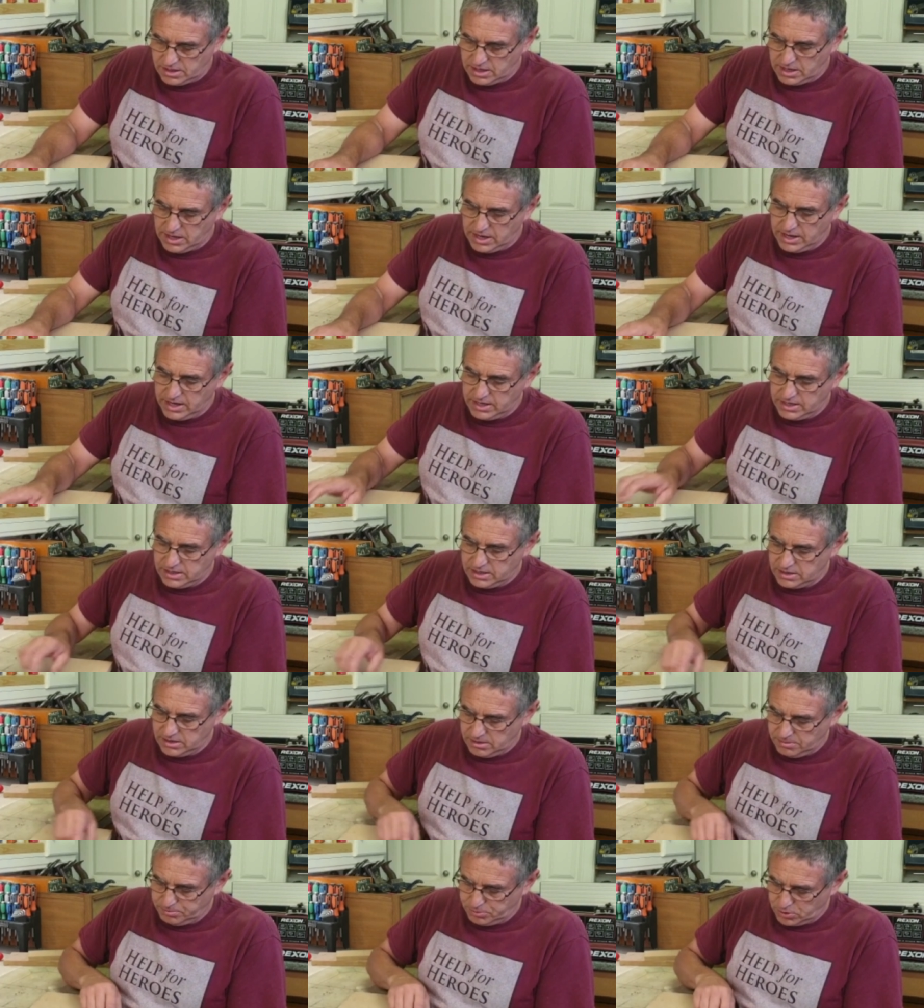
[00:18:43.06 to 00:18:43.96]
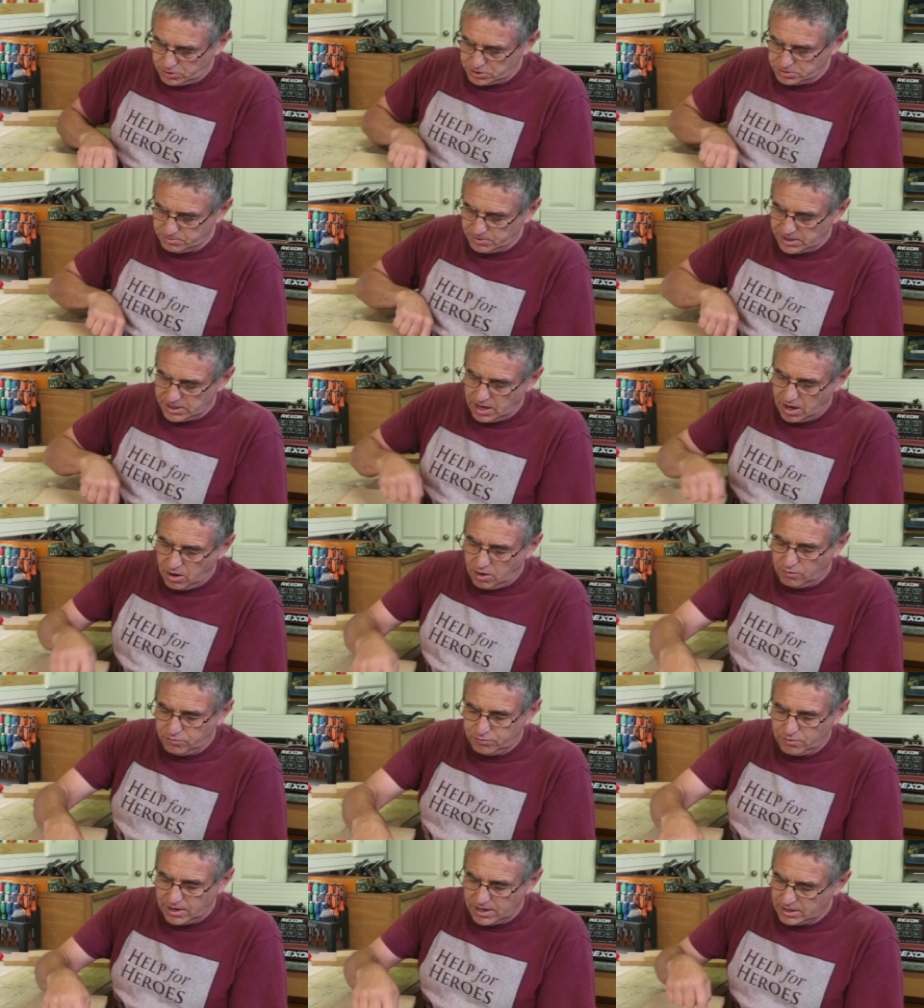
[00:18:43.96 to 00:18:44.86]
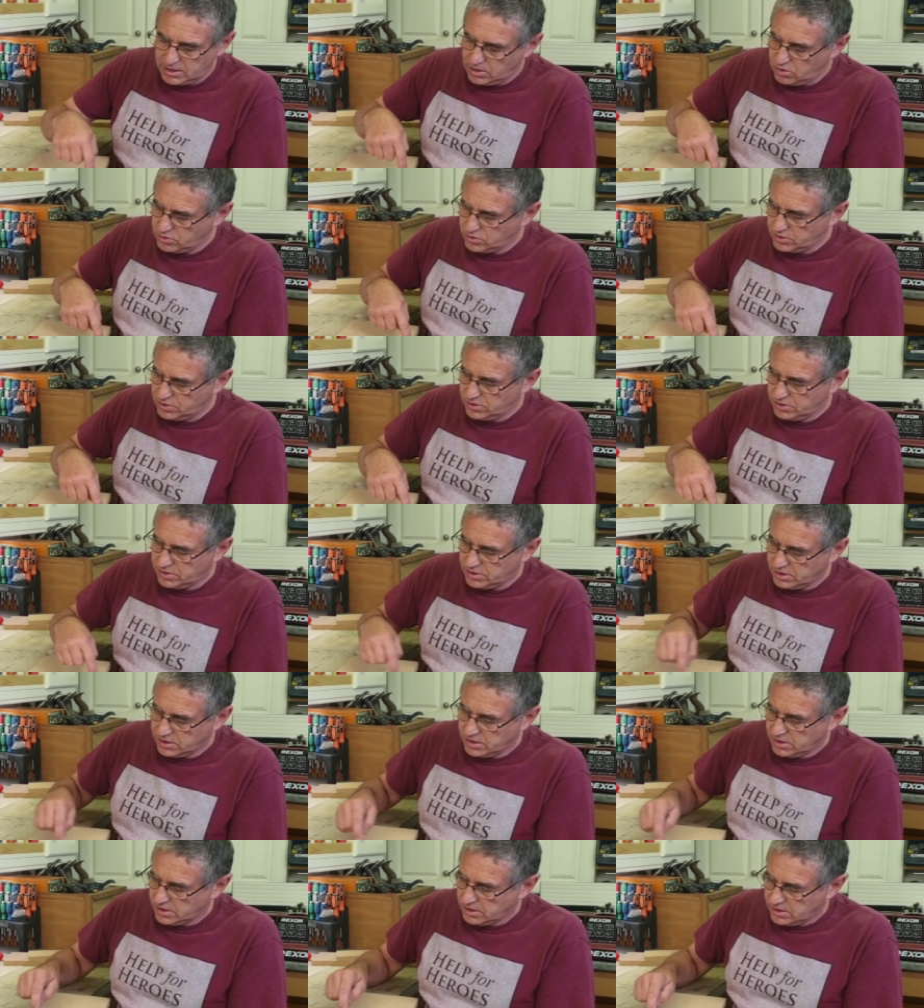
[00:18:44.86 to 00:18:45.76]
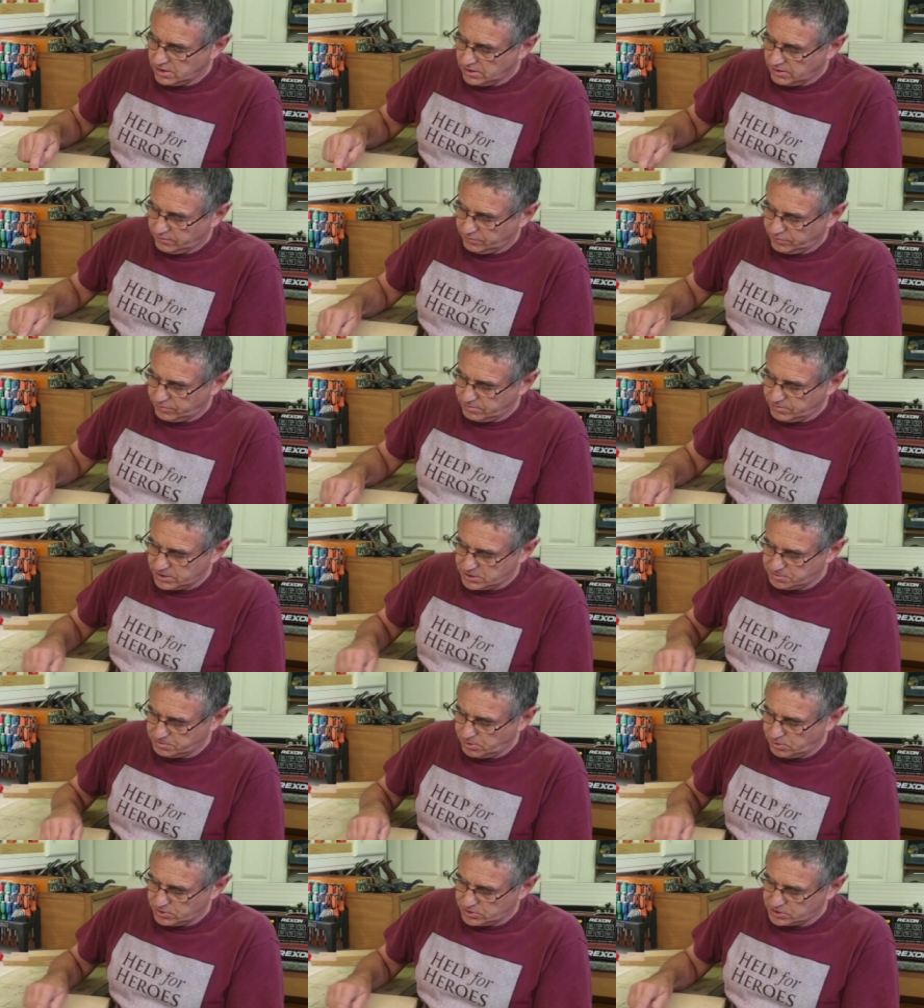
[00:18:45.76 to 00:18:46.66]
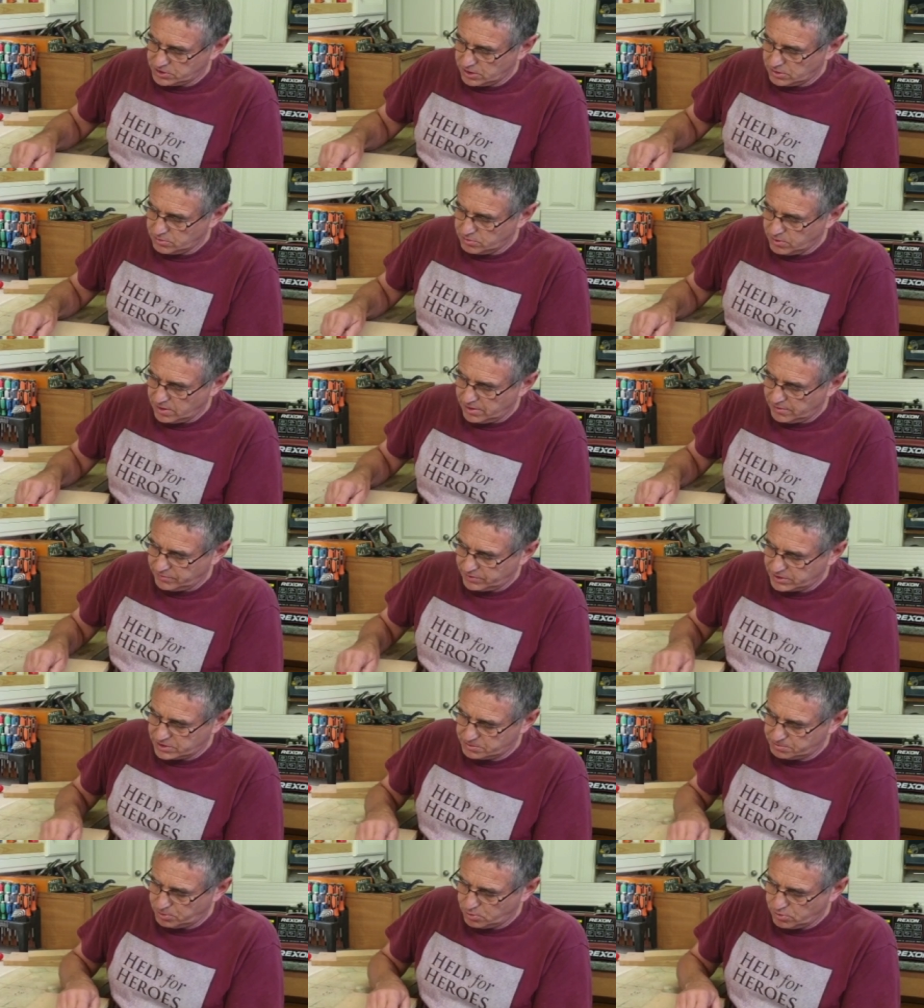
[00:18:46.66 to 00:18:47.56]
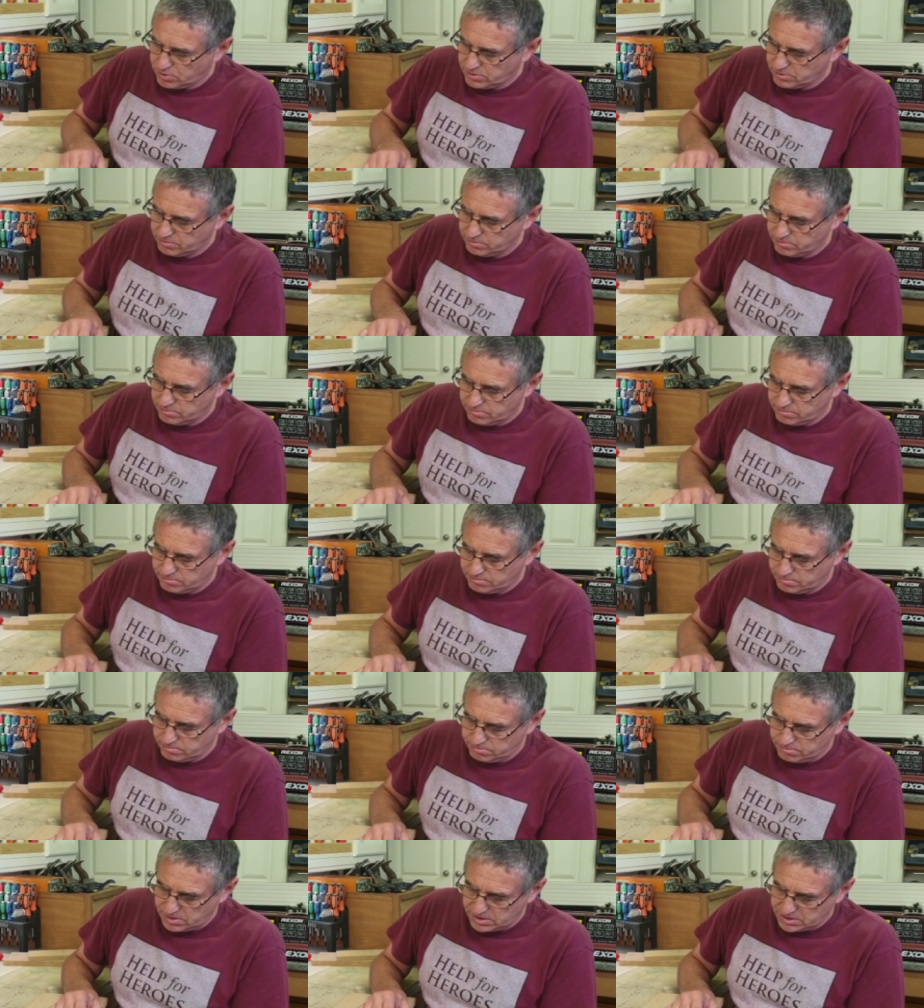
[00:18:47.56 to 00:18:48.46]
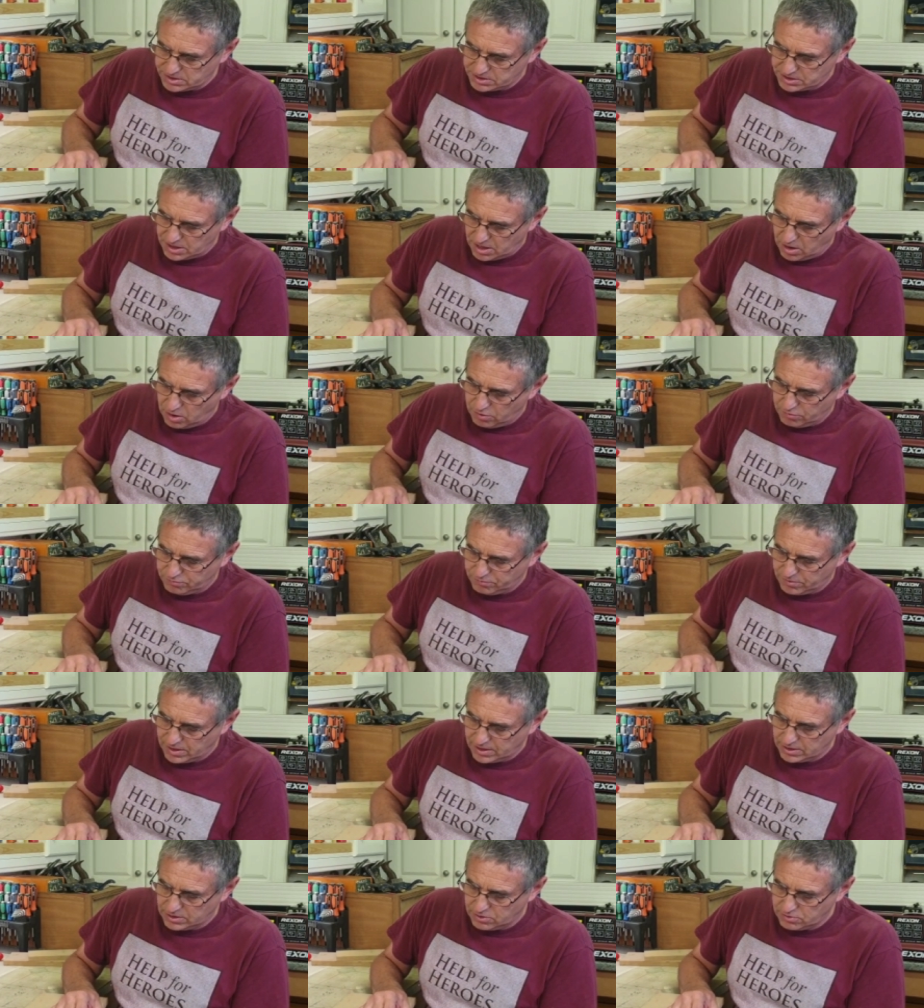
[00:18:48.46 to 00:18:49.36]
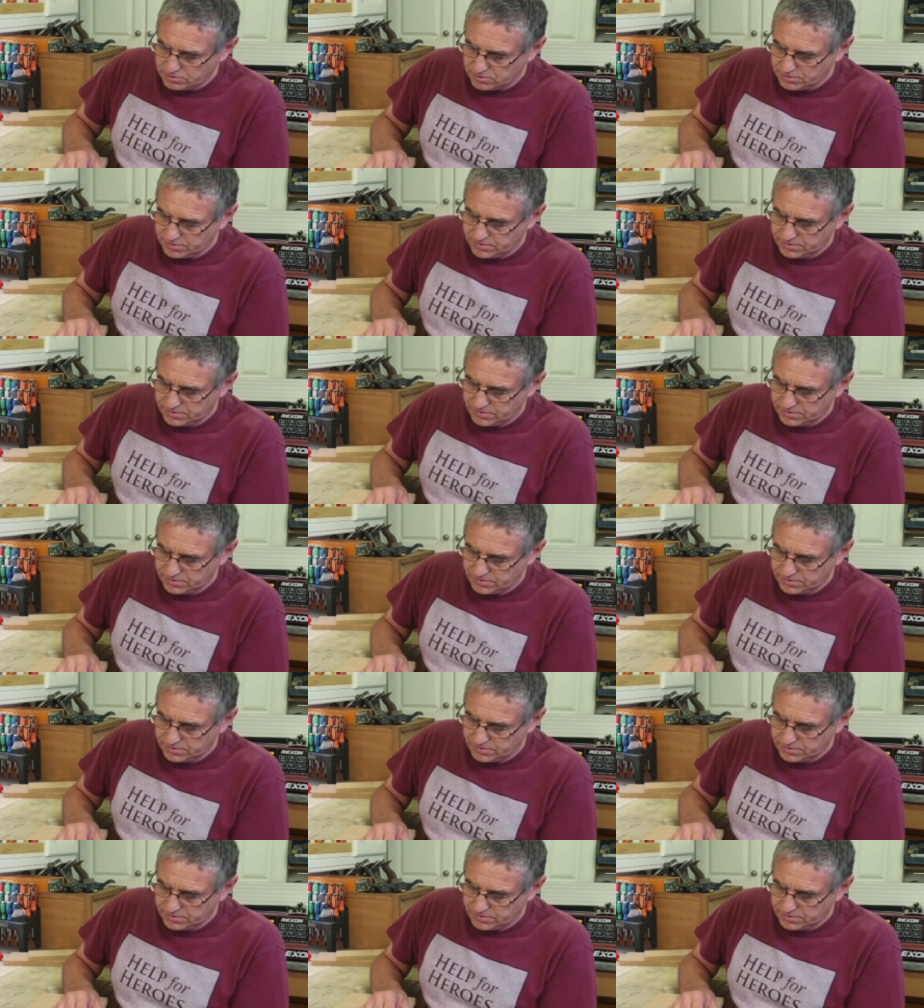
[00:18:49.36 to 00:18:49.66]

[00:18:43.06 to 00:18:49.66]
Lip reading: and approximately halfway along from this point. So wherever this point meets, halfway along,